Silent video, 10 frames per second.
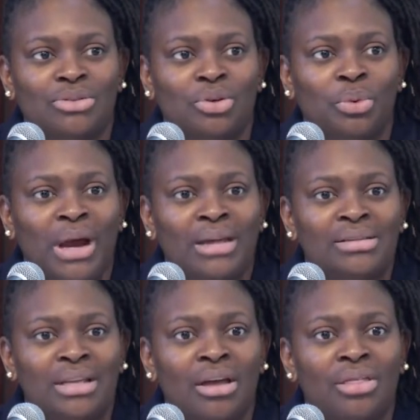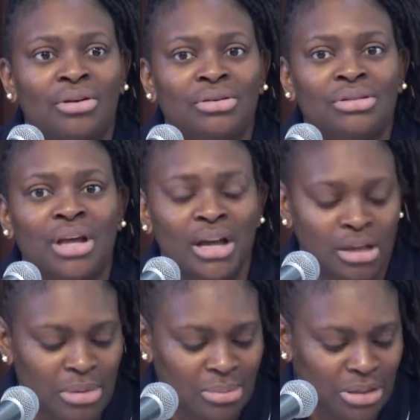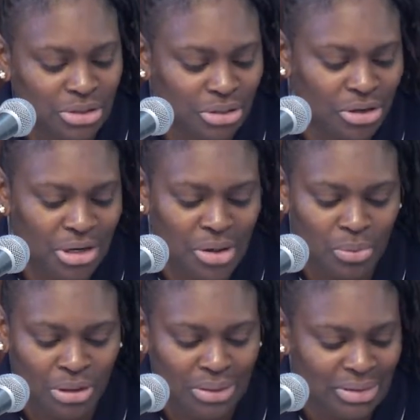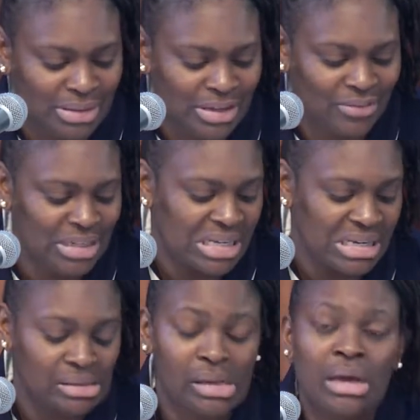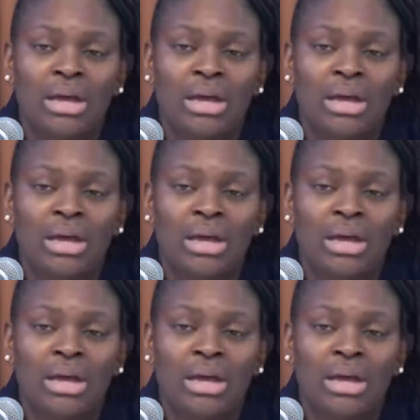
So whereas the others, uh, commitment to learning, were in the 70s,